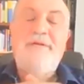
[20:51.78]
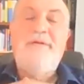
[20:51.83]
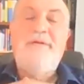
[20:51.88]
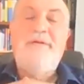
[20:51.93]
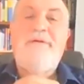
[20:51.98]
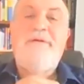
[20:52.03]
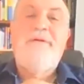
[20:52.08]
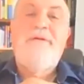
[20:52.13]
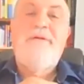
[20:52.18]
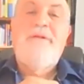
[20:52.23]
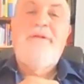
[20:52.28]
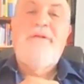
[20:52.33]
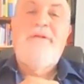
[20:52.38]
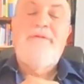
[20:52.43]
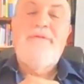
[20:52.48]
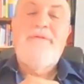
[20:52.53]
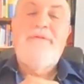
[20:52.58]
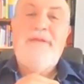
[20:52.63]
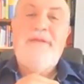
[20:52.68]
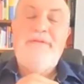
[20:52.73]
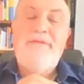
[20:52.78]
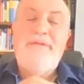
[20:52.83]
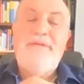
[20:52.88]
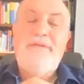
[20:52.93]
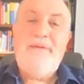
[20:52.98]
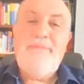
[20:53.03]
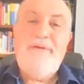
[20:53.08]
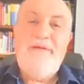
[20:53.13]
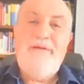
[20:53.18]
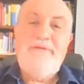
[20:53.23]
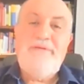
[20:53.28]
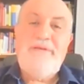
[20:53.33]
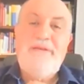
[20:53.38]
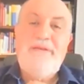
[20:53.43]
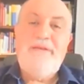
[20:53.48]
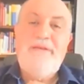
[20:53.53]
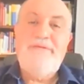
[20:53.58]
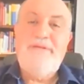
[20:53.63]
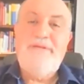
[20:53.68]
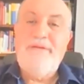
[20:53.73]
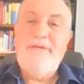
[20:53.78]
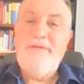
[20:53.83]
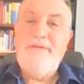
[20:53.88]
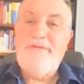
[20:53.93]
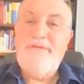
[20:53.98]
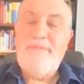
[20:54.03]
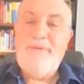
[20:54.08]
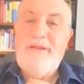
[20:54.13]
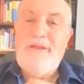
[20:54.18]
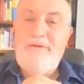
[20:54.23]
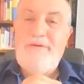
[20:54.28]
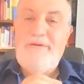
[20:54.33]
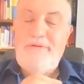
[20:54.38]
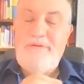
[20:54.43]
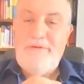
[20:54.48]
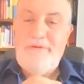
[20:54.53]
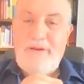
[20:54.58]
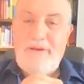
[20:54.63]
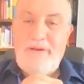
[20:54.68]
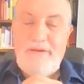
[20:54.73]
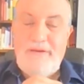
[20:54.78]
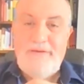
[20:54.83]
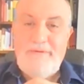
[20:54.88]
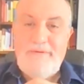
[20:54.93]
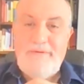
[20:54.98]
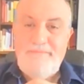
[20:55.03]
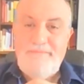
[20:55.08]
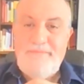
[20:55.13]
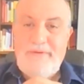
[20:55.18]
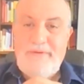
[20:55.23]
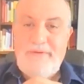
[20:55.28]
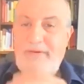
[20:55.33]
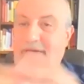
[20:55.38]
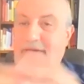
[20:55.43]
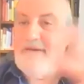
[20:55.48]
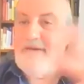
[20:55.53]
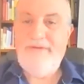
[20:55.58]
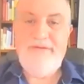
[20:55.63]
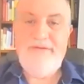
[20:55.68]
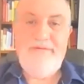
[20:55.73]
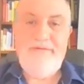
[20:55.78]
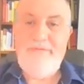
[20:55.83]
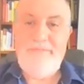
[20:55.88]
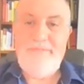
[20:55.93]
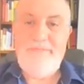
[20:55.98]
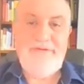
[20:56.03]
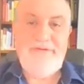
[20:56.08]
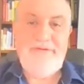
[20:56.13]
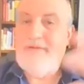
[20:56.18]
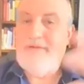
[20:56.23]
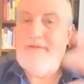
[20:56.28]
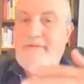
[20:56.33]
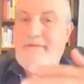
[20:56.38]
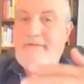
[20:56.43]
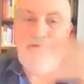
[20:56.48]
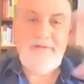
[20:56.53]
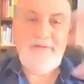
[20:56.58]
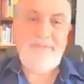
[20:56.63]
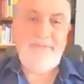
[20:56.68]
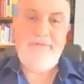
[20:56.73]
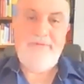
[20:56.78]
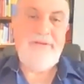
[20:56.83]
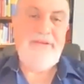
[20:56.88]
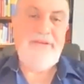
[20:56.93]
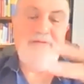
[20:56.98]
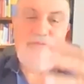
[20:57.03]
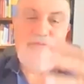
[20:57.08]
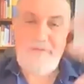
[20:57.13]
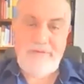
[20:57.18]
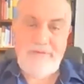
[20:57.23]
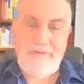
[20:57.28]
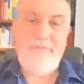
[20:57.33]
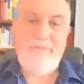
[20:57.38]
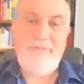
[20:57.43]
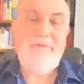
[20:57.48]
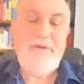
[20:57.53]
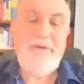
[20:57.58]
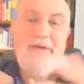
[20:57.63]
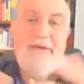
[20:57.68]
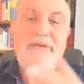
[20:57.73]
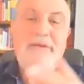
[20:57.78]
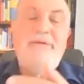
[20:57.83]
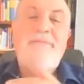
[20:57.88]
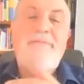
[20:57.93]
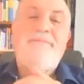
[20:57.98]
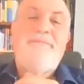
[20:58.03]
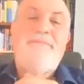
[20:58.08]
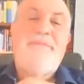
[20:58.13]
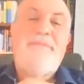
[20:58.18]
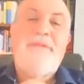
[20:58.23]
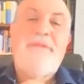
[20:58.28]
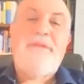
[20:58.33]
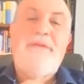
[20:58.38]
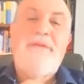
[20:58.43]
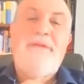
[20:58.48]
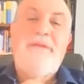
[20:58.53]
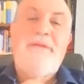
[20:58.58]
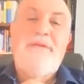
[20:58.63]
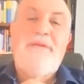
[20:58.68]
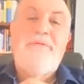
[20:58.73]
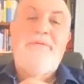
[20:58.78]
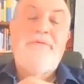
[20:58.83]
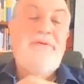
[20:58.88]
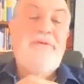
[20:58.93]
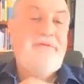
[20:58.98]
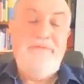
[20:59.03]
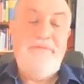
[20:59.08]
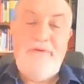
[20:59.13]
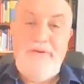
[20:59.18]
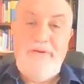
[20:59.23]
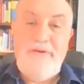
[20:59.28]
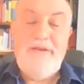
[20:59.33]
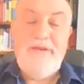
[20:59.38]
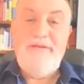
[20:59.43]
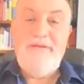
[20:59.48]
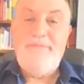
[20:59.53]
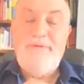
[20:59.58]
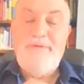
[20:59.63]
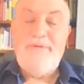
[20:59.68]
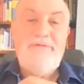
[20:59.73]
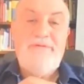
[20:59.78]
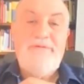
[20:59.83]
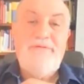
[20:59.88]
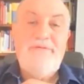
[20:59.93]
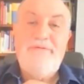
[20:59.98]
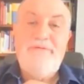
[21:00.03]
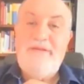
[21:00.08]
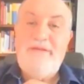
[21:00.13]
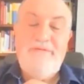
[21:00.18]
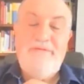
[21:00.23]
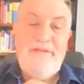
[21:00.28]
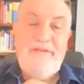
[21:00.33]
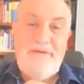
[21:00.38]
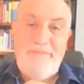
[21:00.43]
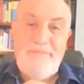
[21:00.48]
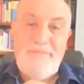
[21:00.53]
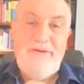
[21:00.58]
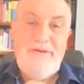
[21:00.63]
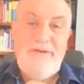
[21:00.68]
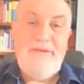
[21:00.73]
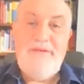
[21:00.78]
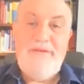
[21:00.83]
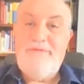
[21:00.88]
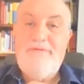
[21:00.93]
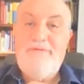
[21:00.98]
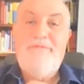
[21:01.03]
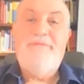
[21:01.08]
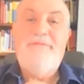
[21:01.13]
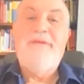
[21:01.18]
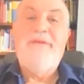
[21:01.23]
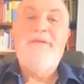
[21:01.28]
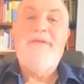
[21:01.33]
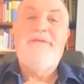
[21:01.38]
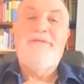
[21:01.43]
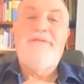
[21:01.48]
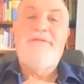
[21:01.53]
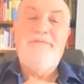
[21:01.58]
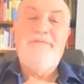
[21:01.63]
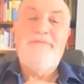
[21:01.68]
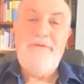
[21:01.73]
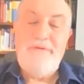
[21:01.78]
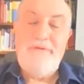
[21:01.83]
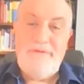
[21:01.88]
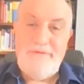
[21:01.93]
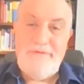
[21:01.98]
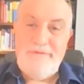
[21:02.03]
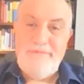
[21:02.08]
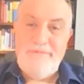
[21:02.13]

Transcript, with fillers: they ended up having a single supplier in China. Like 97% of that product would come from China, which is very nice because you save a lot of money, so you think it's efficient.